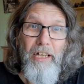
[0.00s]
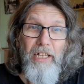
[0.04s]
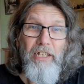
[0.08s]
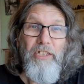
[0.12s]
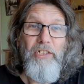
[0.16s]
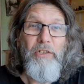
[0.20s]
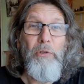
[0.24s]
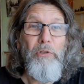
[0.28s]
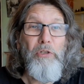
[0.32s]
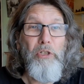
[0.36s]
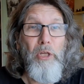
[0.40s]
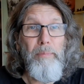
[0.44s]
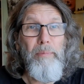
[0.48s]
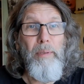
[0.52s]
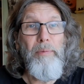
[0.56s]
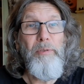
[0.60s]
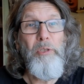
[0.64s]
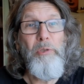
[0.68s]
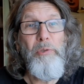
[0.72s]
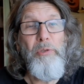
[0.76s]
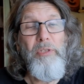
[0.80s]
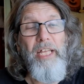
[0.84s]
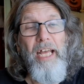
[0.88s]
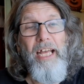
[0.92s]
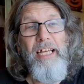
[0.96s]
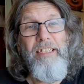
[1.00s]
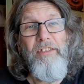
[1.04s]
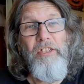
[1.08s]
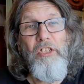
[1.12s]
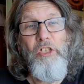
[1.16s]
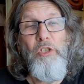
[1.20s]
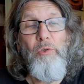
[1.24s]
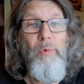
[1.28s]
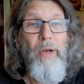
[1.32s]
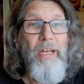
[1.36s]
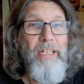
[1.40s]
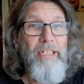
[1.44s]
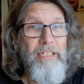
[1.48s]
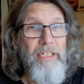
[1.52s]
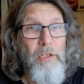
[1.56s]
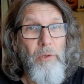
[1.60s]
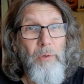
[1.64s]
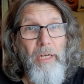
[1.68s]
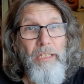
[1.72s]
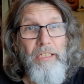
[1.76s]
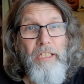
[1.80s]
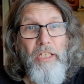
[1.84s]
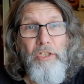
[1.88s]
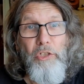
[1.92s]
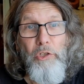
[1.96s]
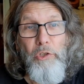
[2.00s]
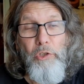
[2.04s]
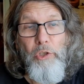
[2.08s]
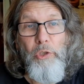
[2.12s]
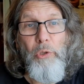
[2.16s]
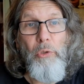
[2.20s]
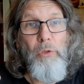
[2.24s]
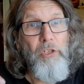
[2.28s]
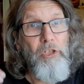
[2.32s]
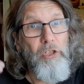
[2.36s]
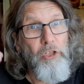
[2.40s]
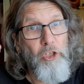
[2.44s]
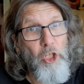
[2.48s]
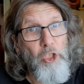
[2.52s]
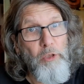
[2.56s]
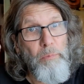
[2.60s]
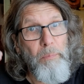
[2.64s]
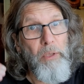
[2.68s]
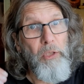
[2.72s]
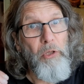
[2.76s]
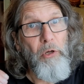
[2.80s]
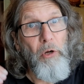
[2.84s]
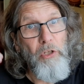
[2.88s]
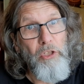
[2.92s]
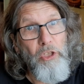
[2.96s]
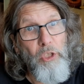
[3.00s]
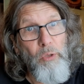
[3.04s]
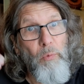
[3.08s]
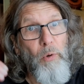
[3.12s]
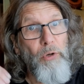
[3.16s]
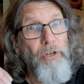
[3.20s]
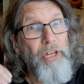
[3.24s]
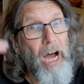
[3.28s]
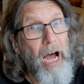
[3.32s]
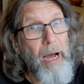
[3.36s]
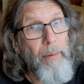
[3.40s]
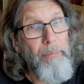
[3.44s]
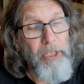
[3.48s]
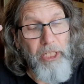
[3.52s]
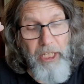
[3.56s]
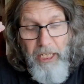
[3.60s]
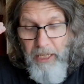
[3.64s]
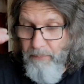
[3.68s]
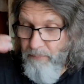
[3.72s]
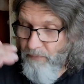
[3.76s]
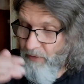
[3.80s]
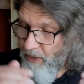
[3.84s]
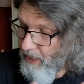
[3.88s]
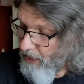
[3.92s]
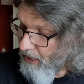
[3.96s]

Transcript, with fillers: So sometimes you stay in situations longer than you should just because you want harmony.